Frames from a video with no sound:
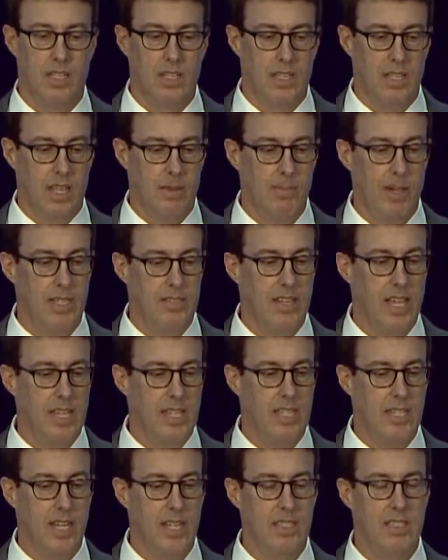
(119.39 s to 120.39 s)
And by
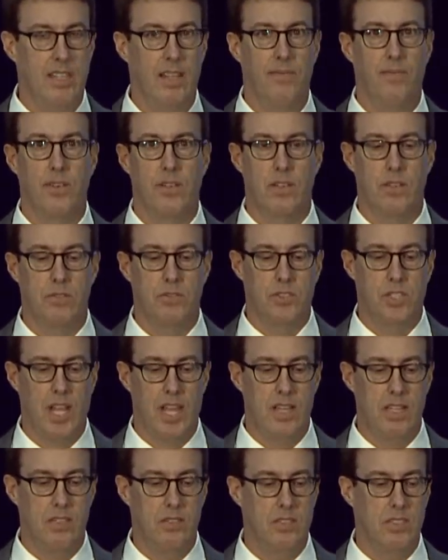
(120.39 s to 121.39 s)
taking on difficult
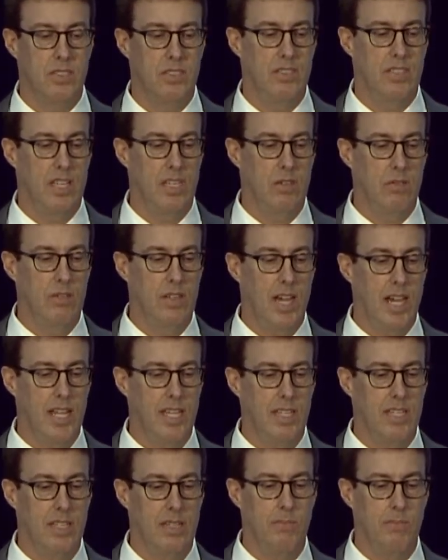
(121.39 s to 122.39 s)
challenges that united and